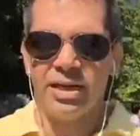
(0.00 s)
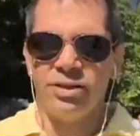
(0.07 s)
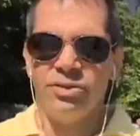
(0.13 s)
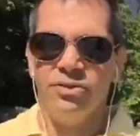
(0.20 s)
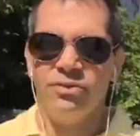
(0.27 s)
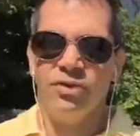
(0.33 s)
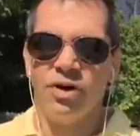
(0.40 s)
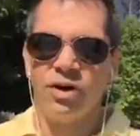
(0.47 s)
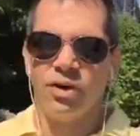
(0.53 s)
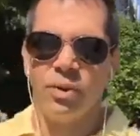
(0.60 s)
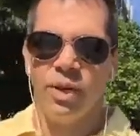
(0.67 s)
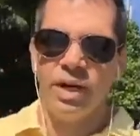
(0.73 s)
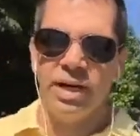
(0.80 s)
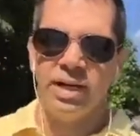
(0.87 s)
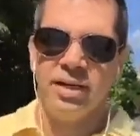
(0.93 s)
too far
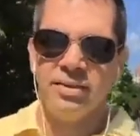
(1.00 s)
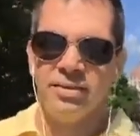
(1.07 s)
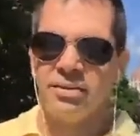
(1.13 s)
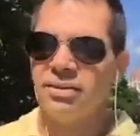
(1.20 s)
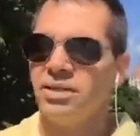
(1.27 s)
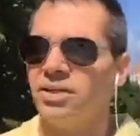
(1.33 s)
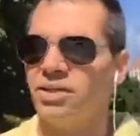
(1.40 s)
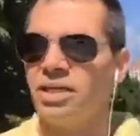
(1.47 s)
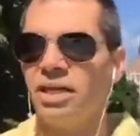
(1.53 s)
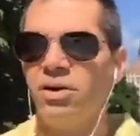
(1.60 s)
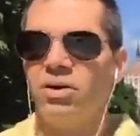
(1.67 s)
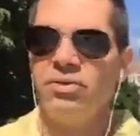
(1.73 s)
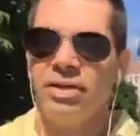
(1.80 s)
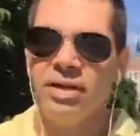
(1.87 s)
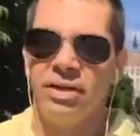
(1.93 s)
away. I'll just get
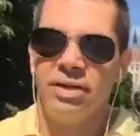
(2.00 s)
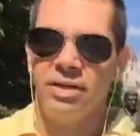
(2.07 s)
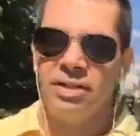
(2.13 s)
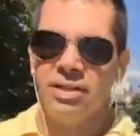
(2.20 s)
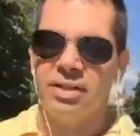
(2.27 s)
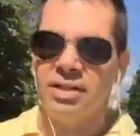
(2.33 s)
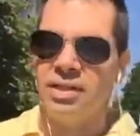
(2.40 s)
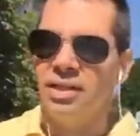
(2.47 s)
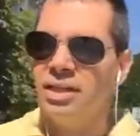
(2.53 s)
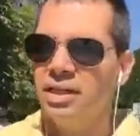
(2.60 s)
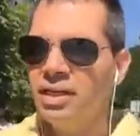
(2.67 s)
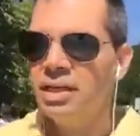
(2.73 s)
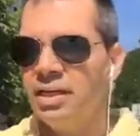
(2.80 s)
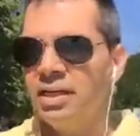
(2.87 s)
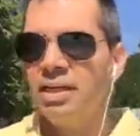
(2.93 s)
over here
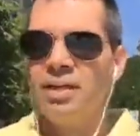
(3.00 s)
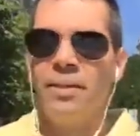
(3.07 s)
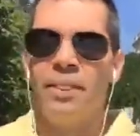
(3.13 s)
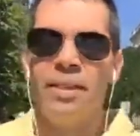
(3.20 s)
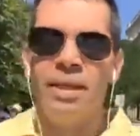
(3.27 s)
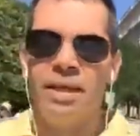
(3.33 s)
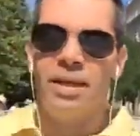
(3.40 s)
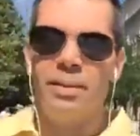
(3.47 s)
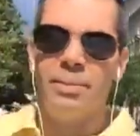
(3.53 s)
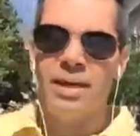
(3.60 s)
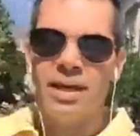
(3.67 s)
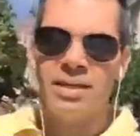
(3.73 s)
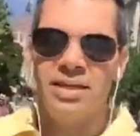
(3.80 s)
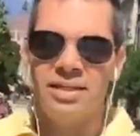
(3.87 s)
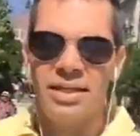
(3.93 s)
in a
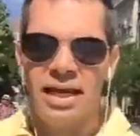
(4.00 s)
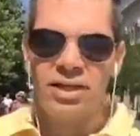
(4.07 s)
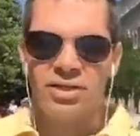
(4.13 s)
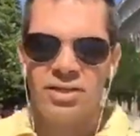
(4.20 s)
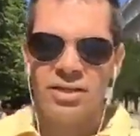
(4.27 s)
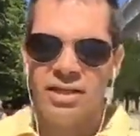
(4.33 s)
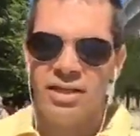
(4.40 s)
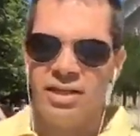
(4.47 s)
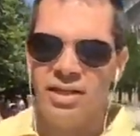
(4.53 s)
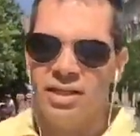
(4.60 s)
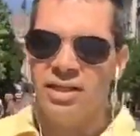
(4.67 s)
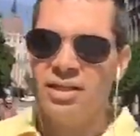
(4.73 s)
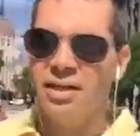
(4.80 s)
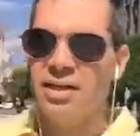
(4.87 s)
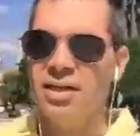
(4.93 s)
minute. There's actually,
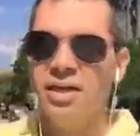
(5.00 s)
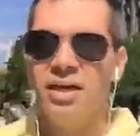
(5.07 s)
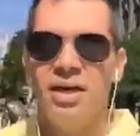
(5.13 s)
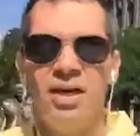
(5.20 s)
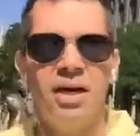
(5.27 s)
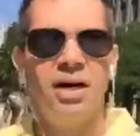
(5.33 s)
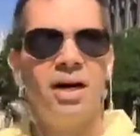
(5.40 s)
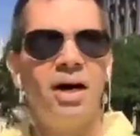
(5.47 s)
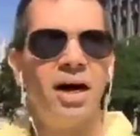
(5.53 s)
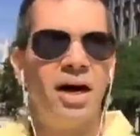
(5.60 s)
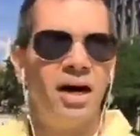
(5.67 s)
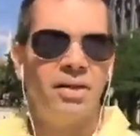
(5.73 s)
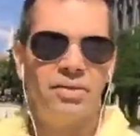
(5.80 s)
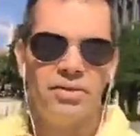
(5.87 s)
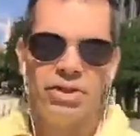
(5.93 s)

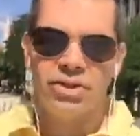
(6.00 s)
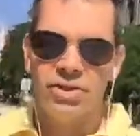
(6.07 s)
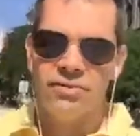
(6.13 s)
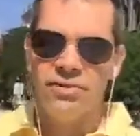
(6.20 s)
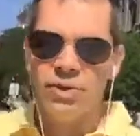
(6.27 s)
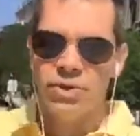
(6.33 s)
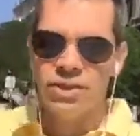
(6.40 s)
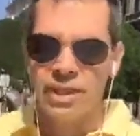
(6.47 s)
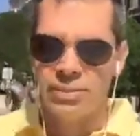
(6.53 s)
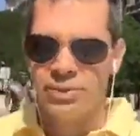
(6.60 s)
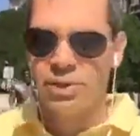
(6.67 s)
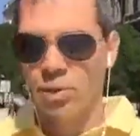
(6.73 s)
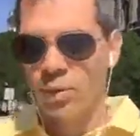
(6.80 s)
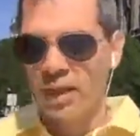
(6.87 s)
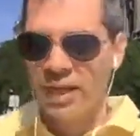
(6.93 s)
on just a few steps
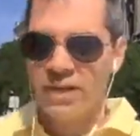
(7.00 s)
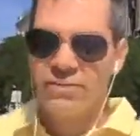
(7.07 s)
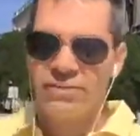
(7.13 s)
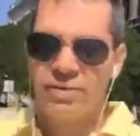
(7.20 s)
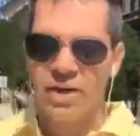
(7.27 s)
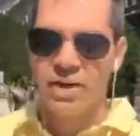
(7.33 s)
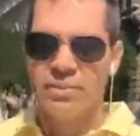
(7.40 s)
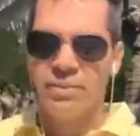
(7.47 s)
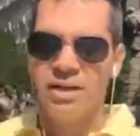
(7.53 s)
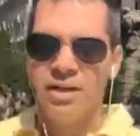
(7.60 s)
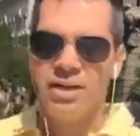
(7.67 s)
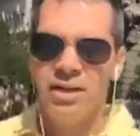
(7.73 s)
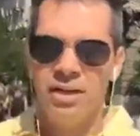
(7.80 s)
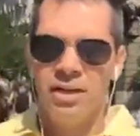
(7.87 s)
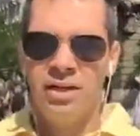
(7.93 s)
away from
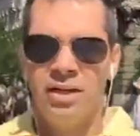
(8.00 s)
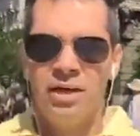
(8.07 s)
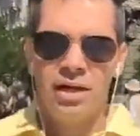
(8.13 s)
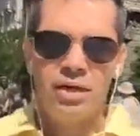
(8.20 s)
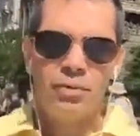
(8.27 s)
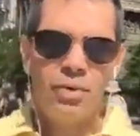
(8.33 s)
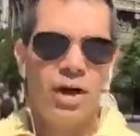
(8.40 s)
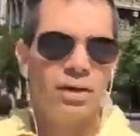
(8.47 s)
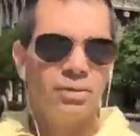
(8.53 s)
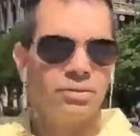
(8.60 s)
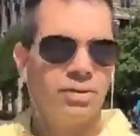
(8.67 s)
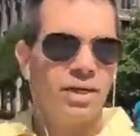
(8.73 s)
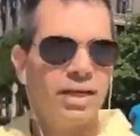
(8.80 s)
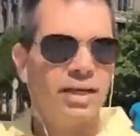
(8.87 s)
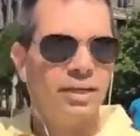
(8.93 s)
Ronald
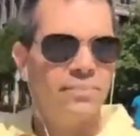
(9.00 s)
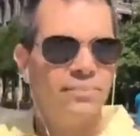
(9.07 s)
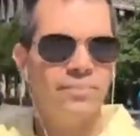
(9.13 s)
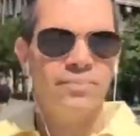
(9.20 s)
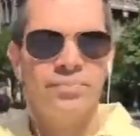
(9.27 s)
Reagan,